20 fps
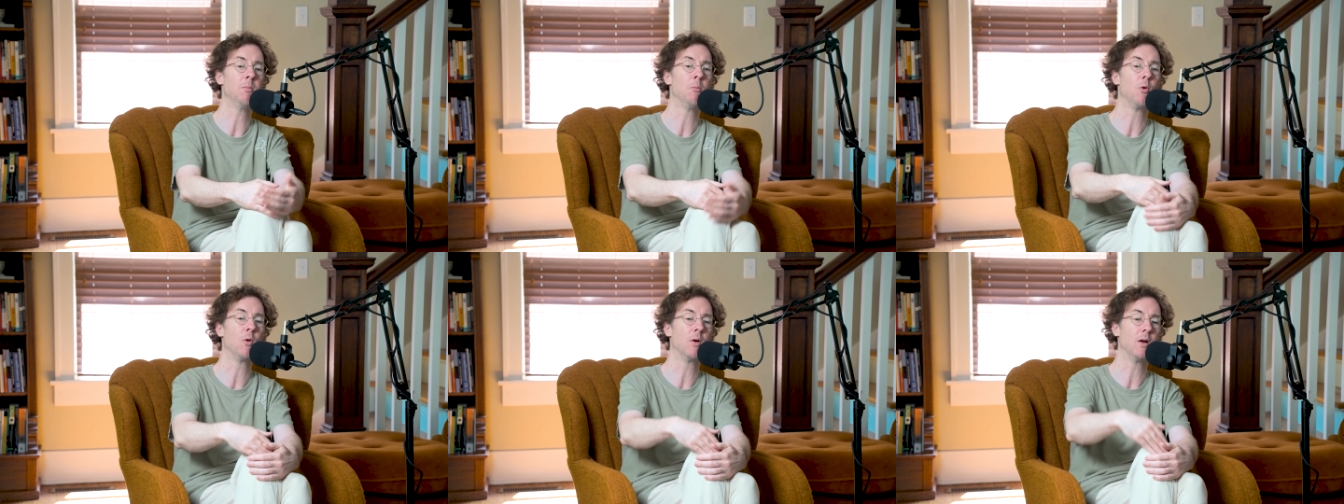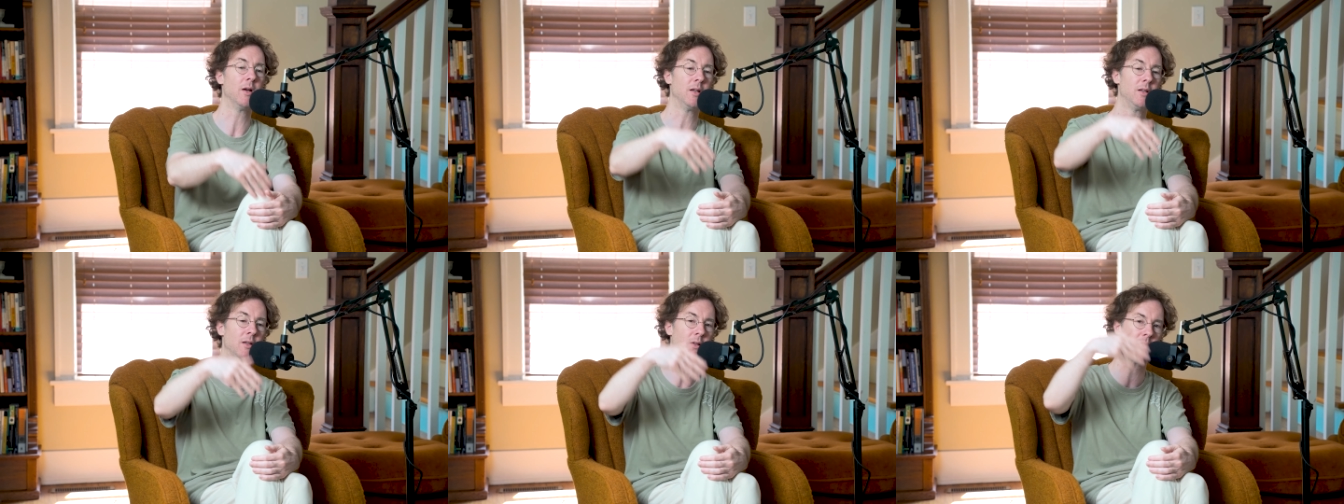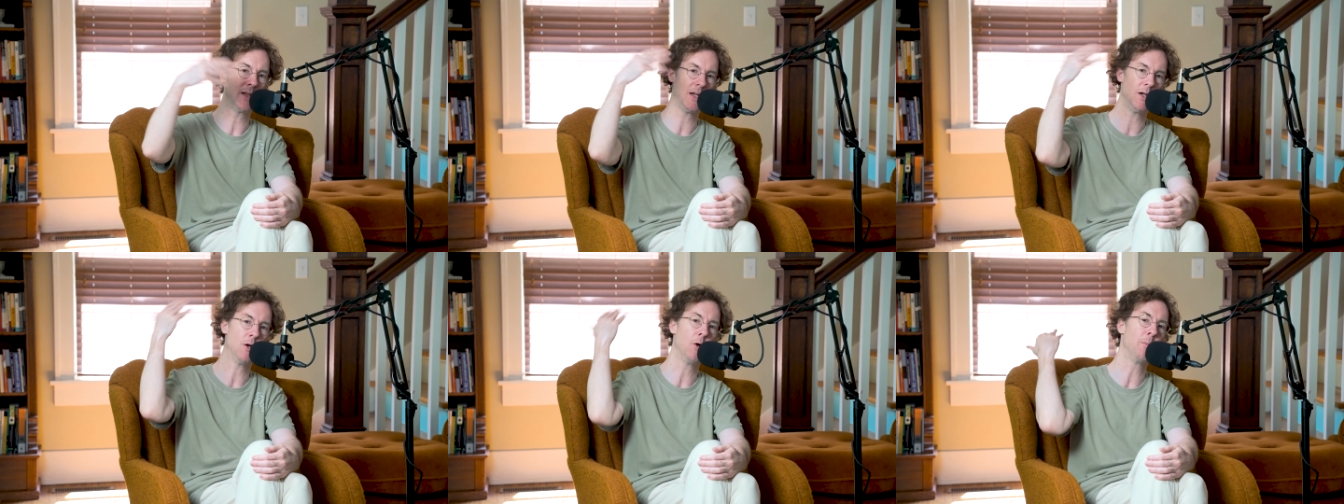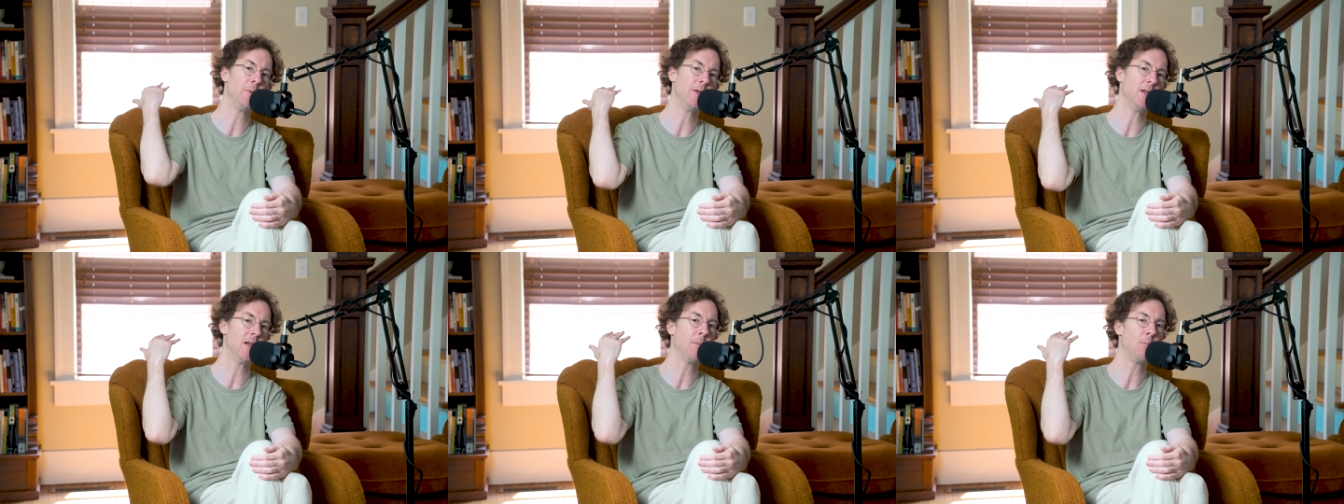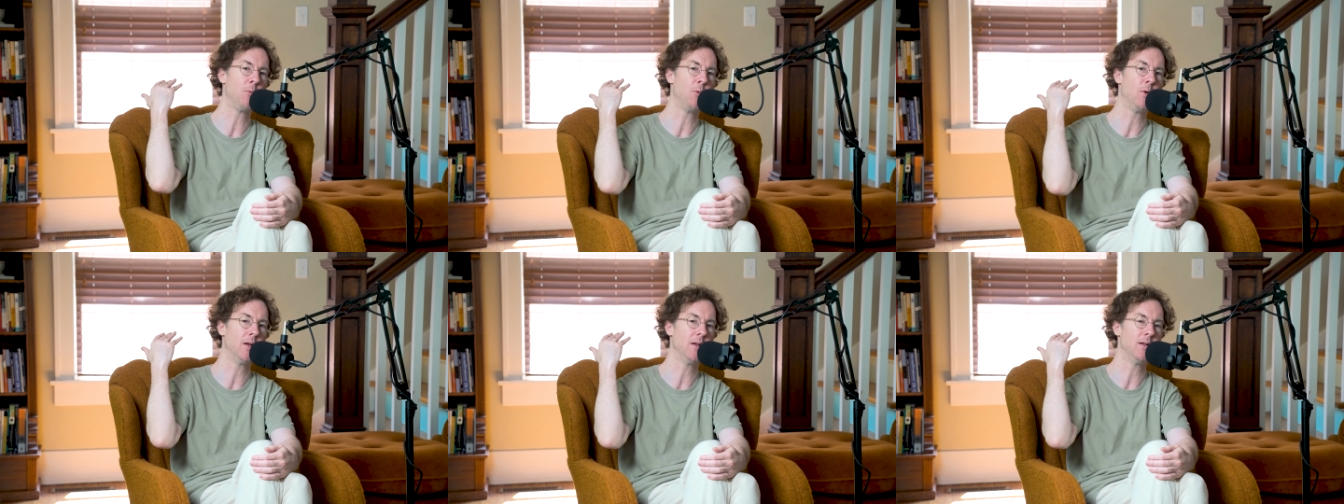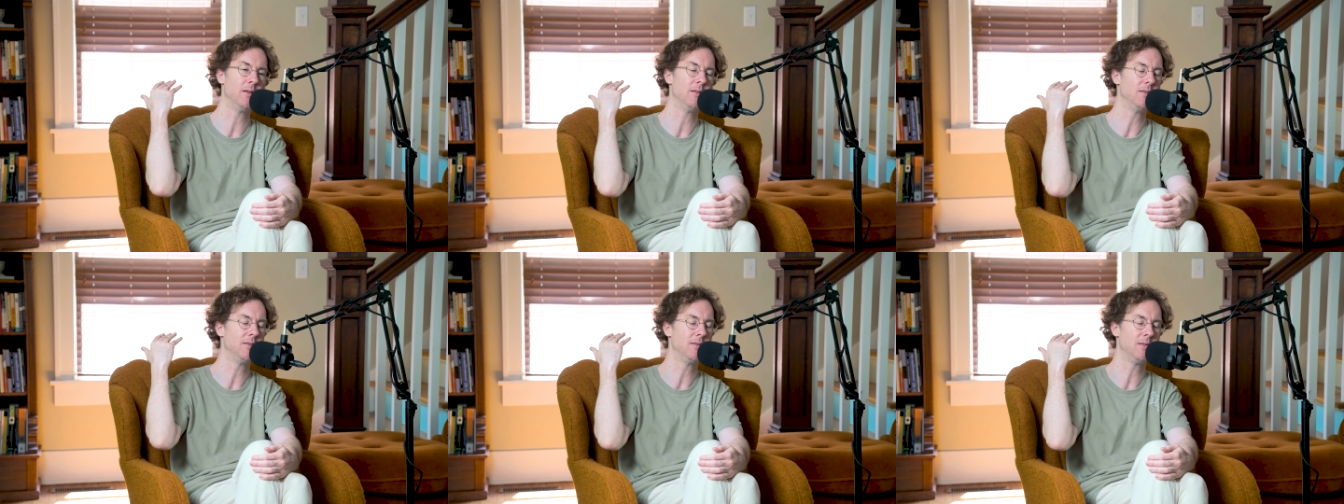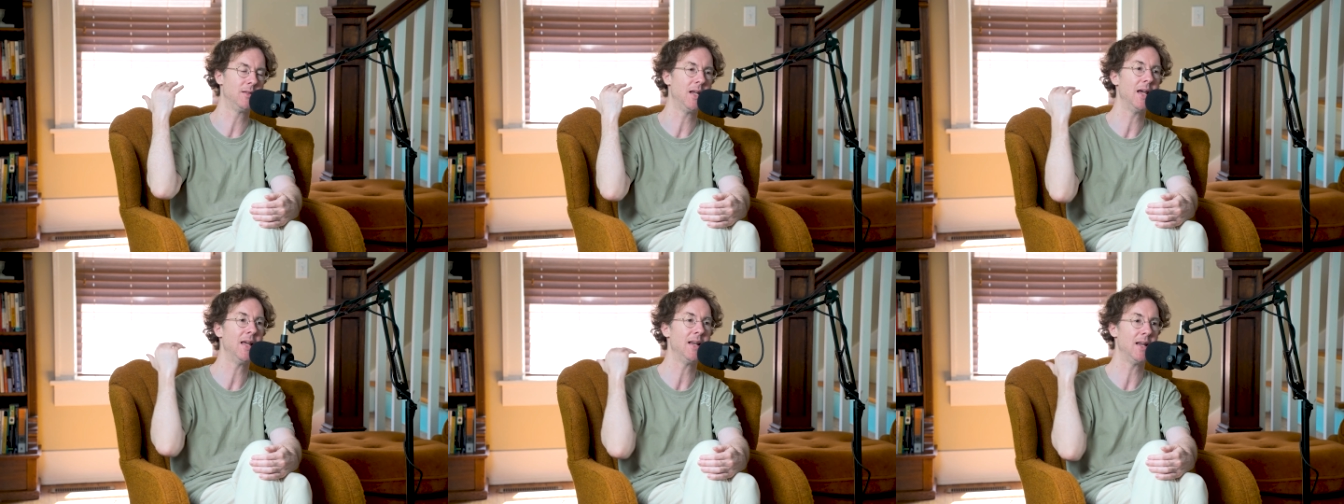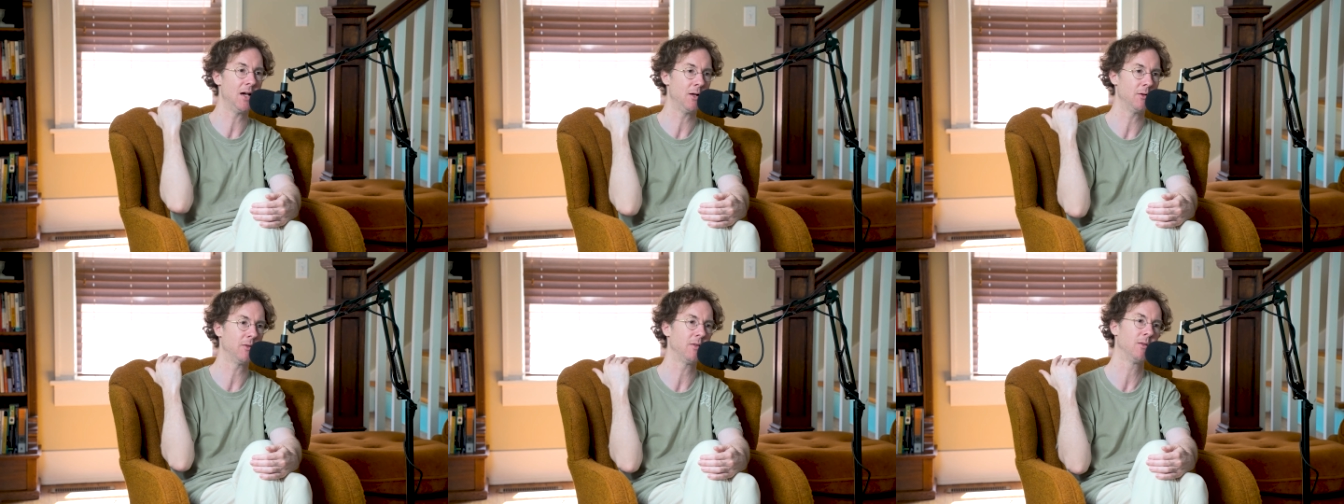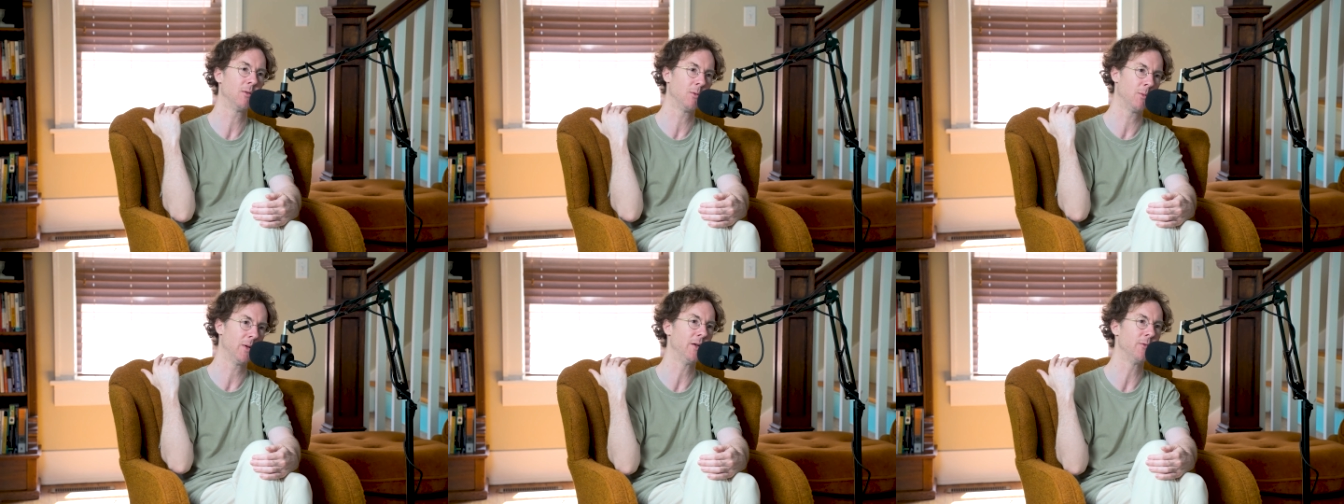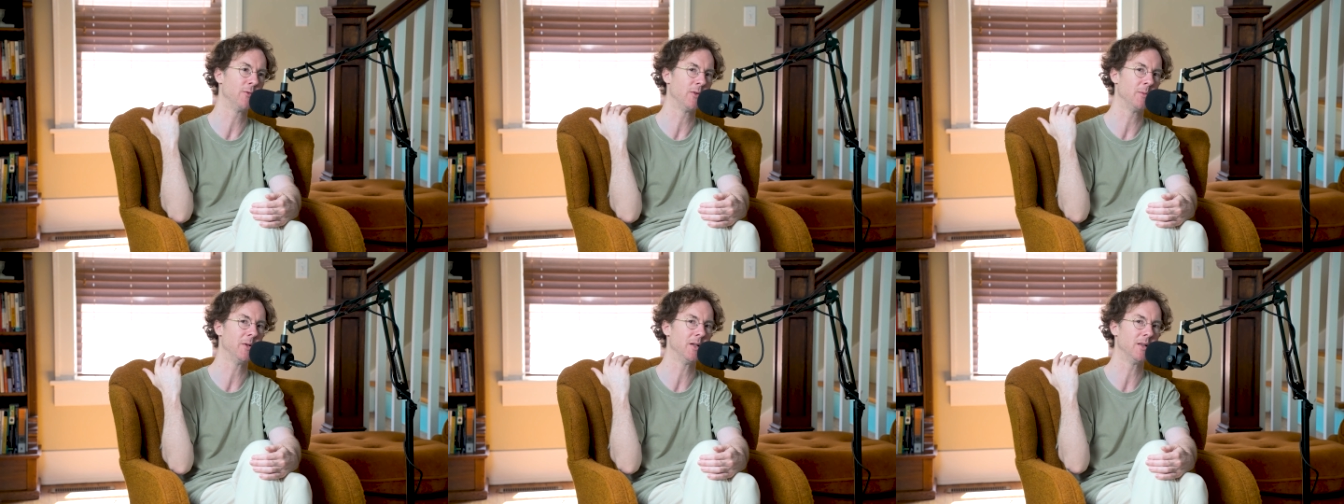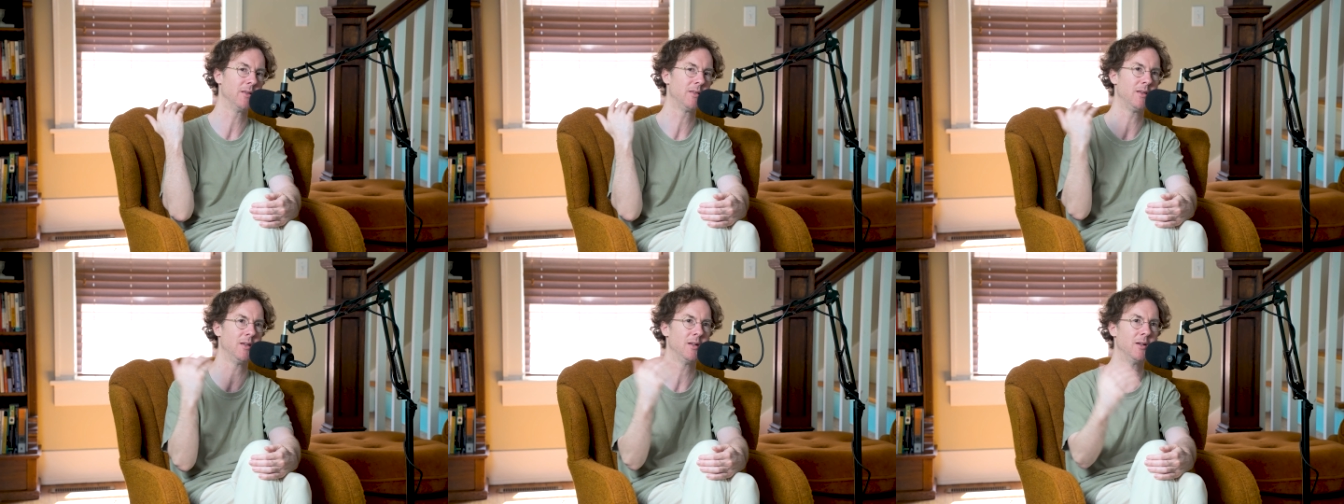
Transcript: more until they opened up one ten houses away from us.